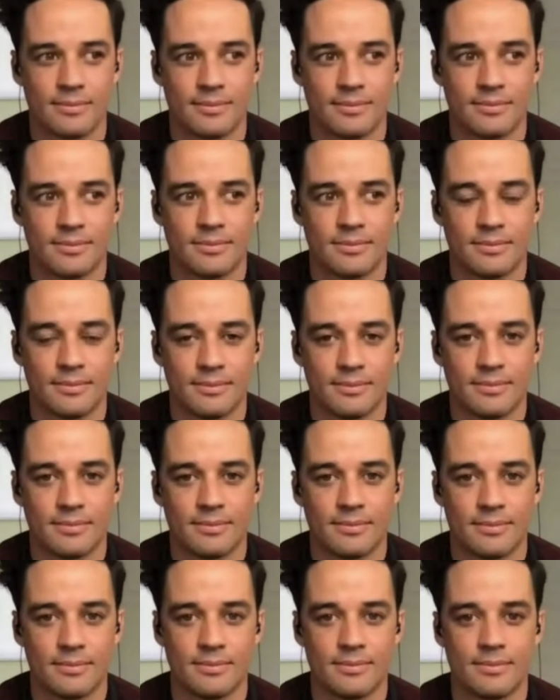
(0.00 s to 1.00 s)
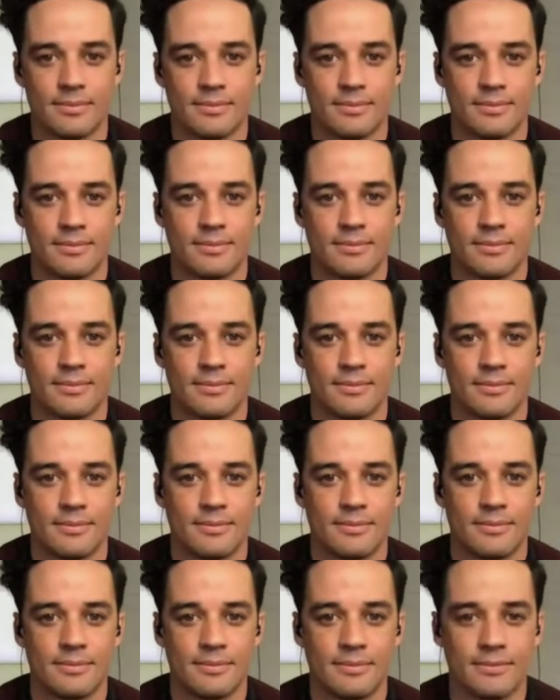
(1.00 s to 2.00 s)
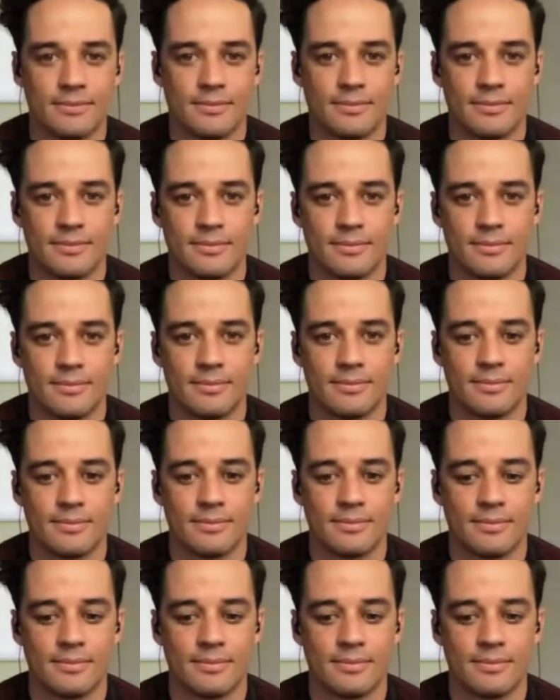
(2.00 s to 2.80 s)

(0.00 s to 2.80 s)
(silent)